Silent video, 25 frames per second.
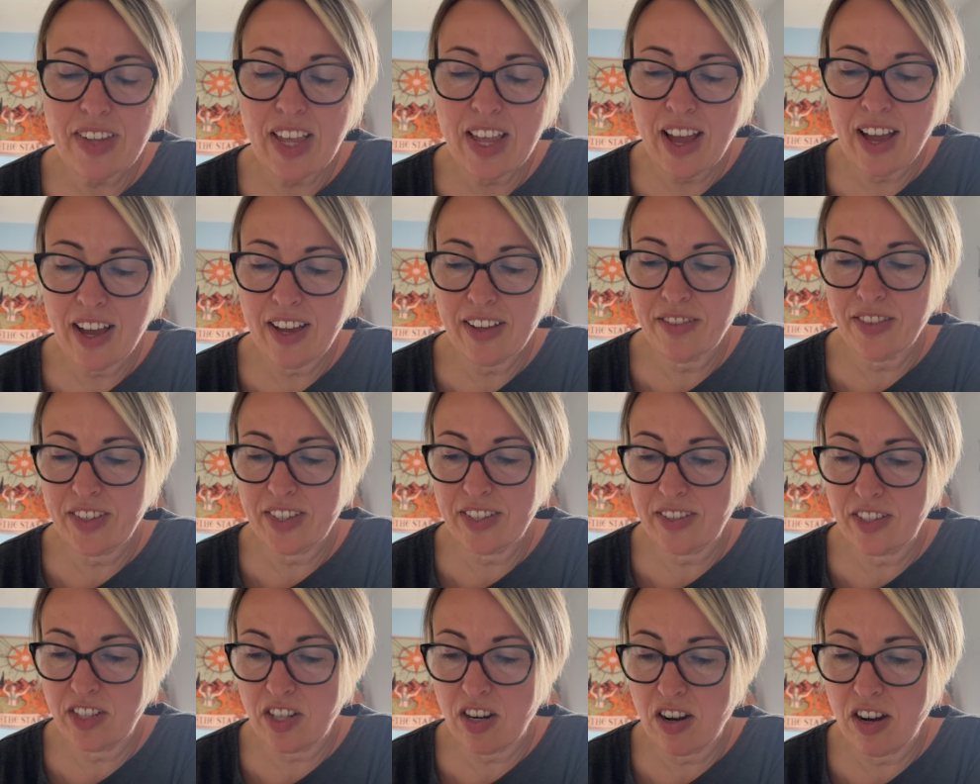at
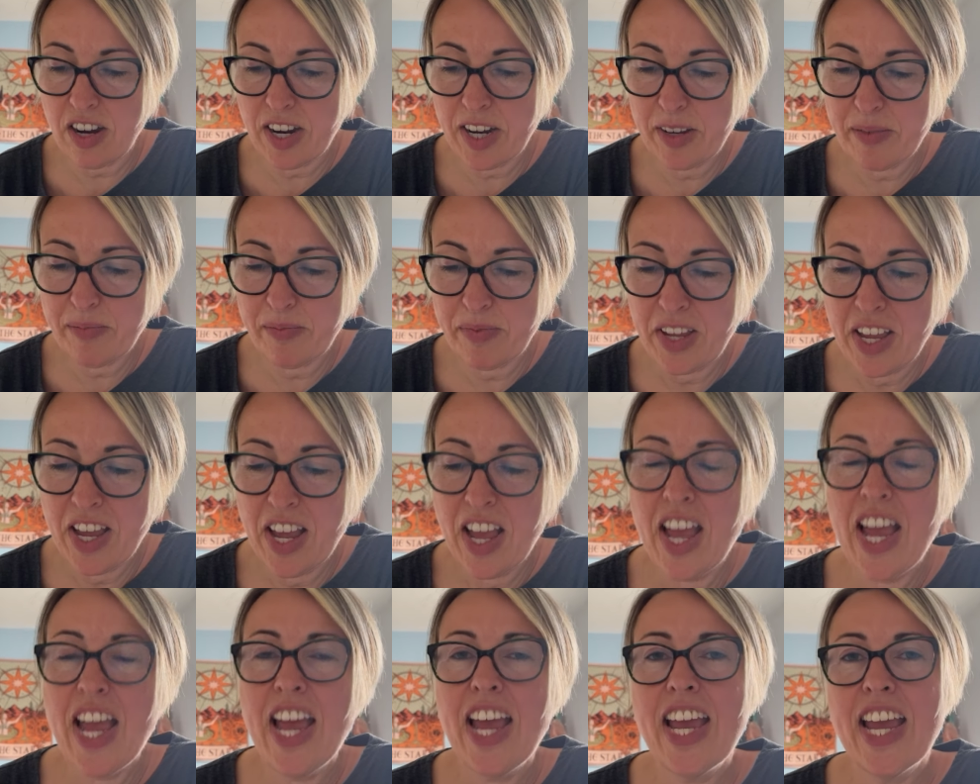this time
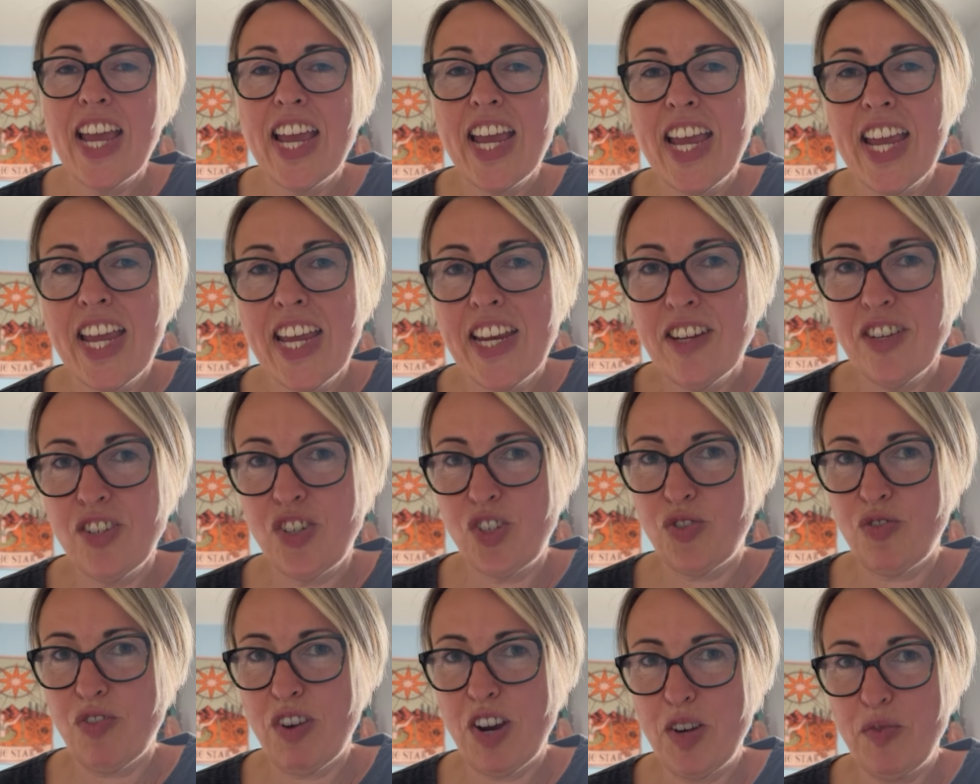in a
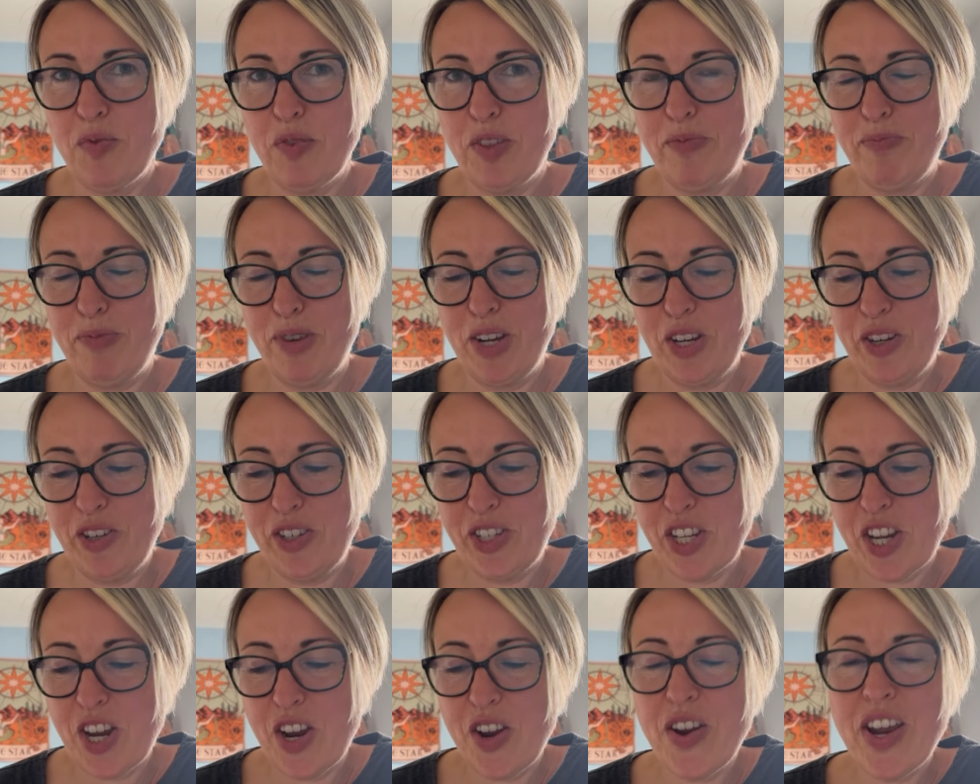trine with
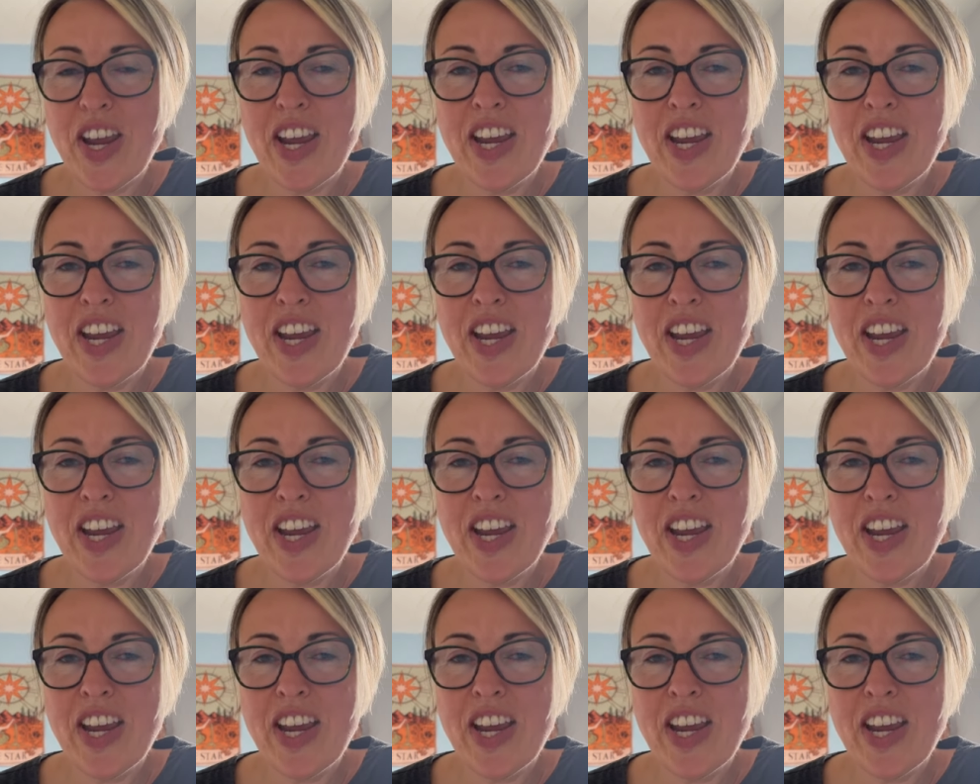Pluto,